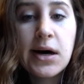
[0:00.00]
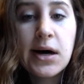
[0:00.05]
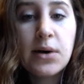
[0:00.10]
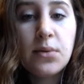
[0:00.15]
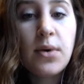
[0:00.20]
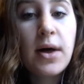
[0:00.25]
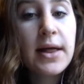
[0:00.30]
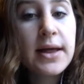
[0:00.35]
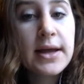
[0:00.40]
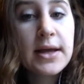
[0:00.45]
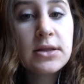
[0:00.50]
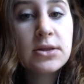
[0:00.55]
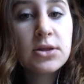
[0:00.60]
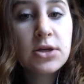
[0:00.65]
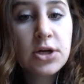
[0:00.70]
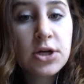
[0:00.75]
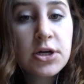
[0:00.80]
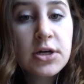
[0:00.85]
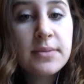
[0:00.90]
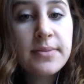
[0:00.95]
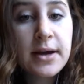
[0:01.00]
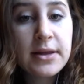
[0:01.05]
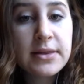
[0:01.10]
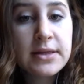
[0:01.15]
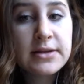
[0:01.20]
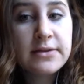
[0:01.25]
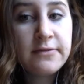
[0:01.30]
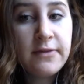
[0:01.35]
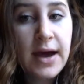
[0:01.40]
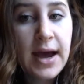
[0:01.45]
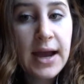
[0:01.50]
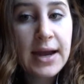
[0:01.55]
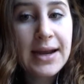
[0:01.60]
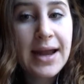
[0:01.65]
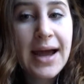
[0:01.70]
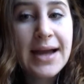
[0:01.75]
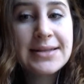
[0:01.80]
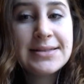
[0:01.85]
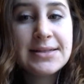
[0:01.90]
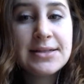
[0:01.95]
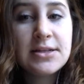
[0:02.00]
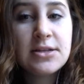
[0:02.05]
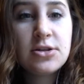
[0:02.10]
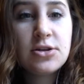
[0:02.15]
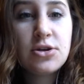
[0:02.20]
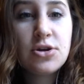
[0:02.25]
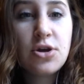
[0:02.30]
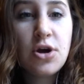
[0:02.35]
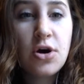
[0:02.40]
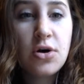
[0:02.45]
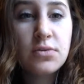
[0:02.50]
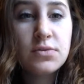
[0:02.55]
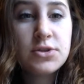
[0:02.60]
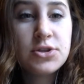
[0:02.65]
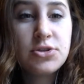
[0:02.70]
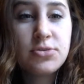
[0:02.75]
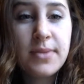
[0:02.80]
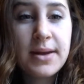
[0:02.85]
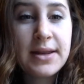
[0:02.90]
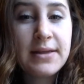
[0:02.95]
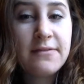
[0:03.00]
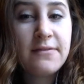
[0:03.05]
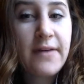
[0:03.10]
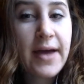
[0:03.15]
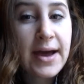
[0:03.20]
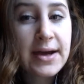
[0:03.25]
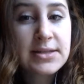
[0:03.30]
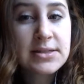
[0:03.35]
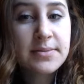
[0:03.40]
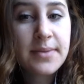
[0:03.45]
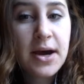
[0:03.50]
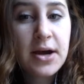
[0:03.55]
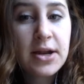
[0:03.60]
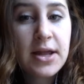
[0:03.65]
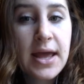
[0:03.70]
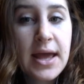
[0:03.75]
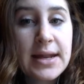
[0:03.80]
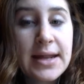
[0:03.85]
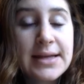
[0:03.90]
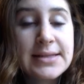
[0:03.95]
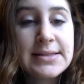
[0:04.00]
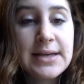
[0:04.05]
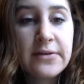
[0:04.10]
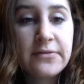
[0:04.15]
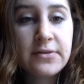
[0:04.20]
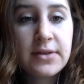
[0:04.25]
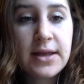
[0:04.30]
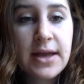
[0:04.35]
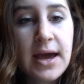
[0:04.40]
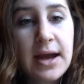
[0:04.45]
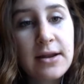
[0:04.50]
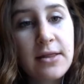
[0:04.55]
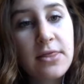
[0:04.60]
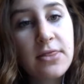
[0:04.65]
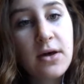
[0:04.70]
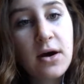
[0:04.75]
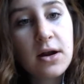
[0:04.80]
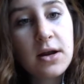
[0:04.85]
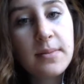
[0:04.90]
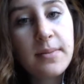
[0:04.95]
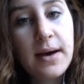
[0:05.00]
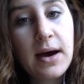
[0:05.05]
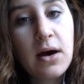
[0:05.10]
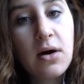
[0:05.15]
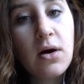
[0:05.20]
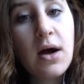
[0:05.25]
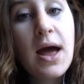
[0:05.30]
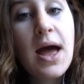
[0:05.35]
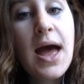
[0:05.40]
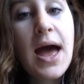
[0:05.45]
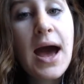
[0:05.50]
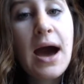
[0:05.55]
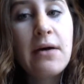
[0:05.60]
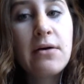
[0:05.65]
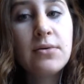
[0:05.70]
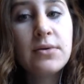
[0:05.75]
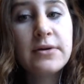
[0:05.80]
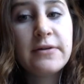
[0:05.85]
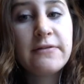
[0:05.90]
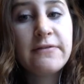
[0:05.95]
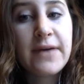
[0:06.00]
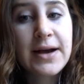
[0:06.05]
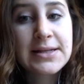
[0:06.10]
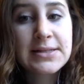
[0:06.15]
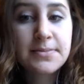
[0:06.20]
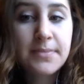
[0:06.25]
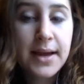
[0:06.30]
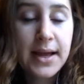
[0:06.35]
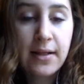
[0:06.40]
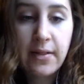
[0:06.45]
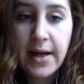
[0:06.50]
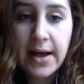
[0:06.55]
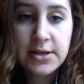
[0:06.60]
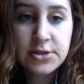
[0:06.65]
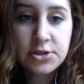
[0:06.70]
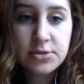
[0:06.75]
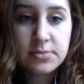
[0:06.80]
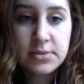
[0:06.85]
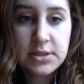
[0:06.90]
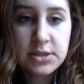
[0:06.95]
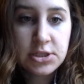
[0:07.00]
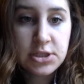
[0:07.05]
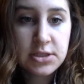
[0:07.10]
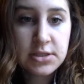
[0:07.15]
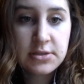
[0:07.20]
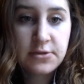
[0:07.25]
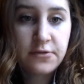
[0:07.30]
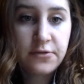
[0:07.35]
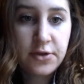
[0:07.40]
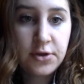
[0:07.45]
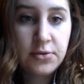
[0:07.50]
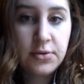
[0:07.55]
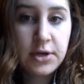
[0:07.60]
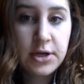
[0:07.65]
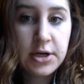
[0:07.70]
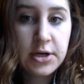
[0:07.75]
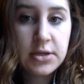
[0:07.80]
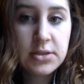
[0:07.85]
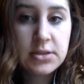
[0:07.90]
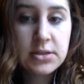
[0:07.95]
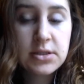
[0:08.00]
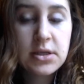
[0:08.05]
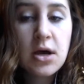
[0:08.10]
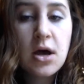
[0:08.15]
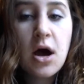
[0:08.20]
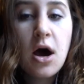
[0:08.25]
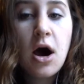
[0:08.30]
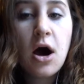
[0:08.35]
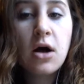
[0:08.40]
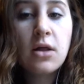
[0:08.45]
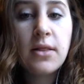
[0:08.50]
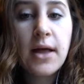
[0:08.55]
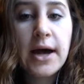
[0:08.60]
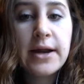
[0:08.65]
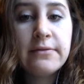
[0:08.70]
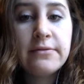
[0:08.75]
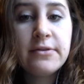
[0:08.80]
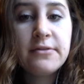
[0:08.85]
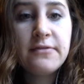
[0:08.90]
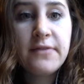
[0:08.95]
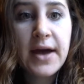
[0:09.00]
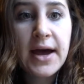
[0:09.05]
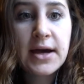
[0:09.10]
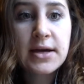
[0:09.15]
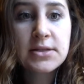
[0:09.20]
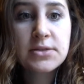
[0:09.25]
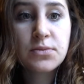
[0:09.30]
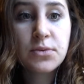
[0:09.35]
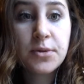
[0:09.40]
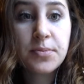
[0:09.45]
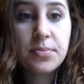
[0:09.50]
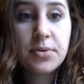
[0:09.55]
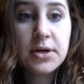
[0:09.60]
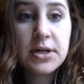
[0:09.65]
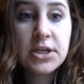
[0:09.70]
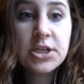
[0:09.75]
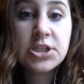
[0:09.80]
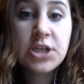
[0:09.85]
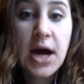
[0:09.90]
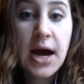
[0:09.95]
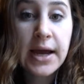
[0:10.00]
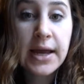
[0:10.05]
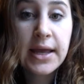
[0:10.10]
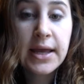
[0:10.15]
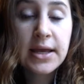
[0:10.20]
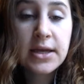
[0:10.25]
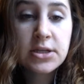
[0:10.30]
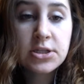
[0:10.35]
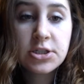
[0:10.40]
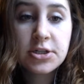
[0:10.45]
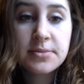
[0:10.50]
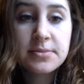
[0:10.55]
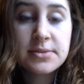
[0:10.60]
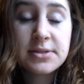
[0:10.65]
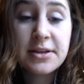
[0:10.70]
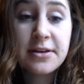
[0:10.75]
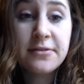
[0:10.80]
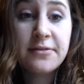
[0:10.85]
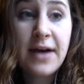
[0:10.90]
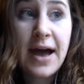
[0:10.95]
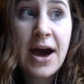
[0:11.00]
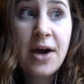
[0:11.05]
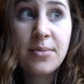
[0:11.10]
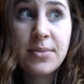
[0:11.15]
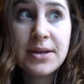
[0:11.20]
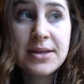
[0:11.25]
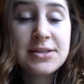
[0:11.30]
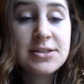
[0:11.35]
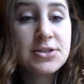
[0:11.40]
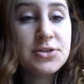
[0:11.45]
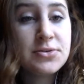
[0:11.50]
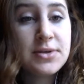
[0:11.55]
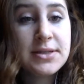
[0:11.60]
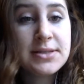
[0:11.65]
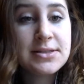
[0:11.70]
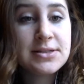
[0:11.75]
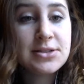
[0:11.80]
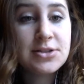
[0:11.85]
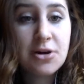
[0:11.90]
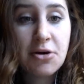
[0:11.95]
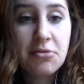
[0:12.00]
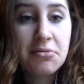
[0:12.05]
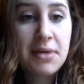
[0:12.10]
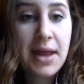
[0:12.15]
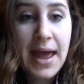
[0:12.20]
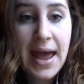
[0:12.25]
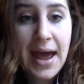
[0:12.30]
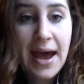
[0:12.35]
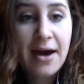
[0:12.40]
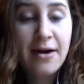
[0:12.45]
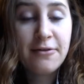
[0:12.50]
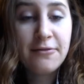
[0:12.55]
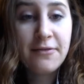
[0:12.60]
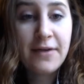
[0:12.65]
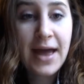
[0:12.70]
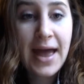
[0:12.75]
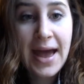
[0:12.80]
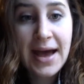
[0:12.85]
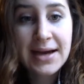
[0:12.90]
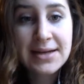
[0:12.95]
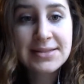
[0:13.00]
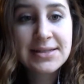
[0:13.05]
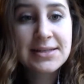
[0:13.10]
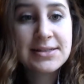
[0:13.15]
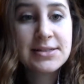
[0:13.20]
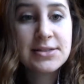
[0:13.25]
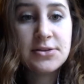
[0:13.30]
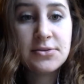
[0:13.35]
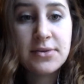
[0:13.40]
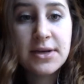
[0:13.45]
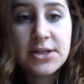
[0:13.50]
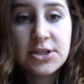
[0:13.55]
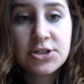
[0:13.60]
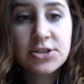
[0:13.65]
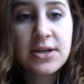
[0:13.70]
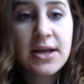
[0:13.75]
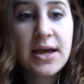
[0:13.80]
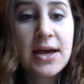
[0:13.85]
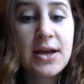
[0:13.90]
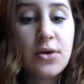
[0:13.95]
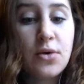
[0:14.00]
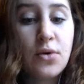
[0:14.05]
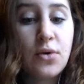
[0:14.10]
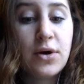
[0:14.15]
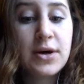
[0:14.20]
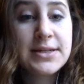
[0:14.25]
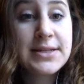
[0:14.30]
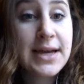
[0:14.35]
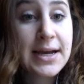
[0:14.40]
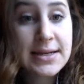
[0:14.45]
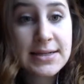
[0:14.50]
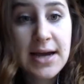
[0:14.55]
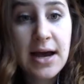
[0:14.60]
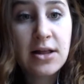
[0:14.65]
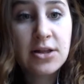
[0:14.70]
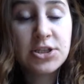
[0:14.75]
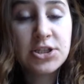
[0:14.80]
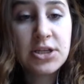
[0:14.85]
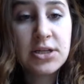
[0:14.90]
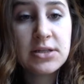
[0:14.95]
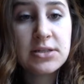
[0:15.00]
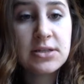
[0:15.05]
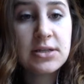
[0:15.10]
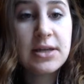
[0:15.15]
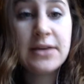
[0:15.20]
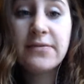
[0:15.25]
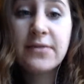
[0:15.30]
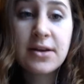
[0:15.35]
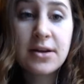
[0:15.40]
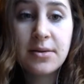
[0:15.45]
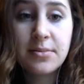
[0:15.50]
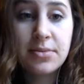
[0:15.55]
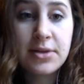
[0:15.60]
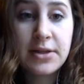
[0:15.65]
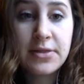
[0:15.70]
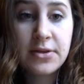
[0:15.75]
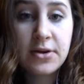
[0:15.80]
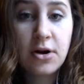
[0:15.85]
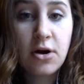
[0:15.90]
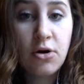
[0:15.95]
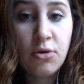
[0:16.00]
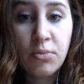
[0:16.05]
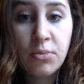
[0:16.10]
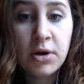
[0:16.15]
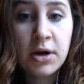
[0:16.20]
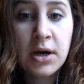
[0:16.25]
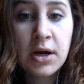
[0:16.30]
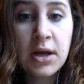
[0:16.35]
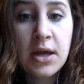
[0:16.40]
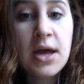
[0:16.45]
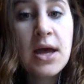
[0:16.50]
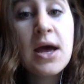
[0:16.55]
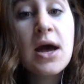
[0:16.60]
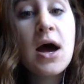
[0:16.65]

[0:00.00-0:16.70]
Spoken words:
While I had heard about the divide, I didn't know too many facts about it, and I definitely hadn't thought about how it would affect my classrooms in just a few years. A lot of the facts were pretty shocking in terms of how many students don't have access to internet or technology to even complete their homework.